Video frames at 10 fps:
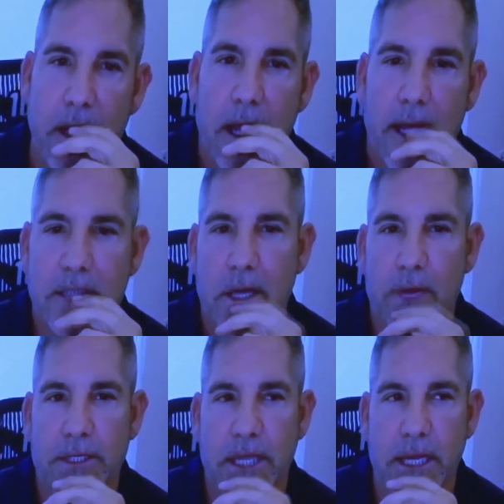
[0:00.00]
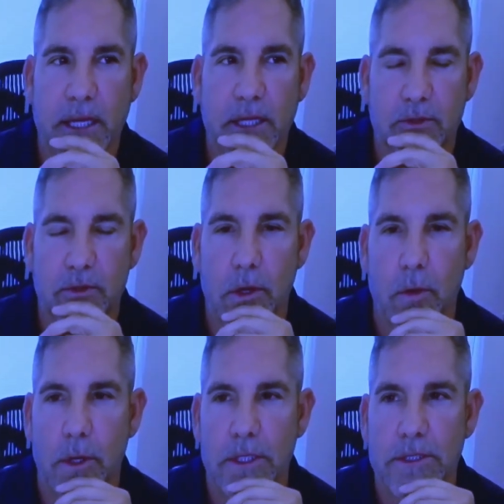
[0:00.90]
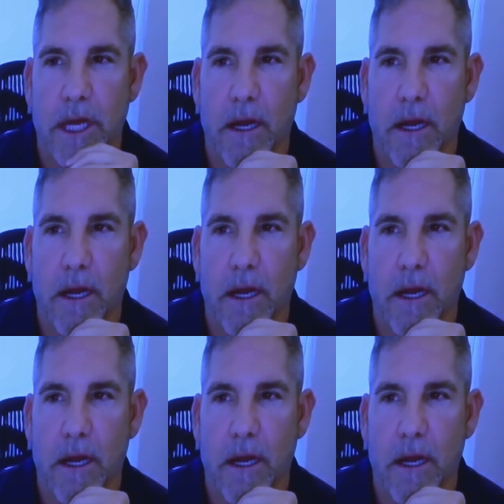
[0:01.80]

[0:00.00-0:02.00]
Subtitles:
And so the 10X rule was,